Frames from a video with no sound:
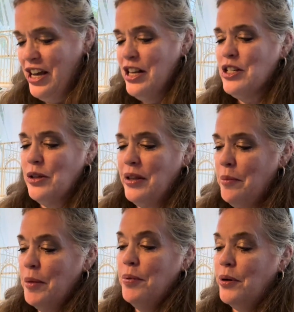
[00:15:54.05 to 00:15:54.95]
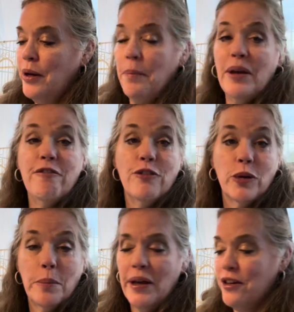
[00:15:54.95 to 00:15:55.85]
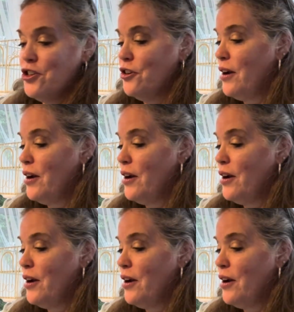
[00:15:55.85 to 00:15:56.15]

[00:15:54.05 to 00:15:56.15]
So let me put a before picture